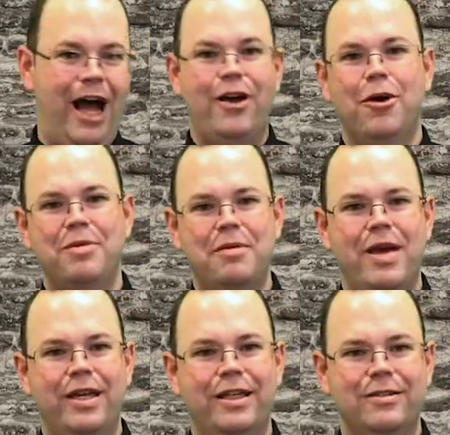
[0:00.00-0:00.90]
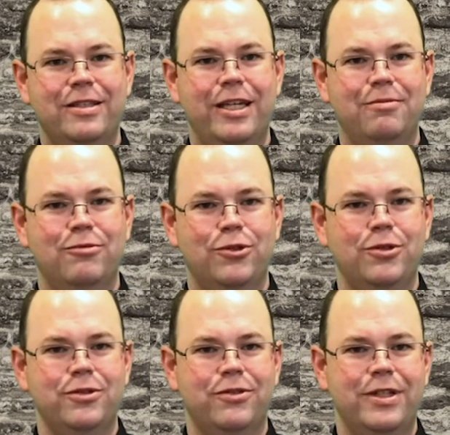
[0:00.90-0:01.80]
I hope they make Kill Team
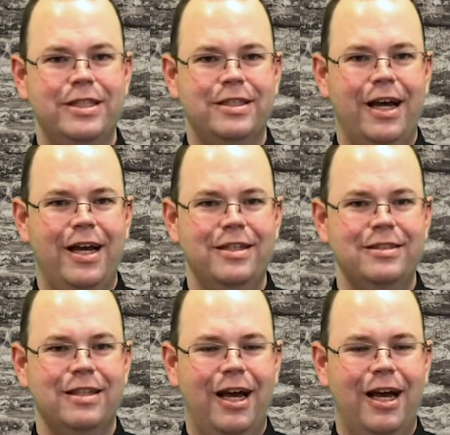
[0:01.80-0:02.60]
rules for these guys.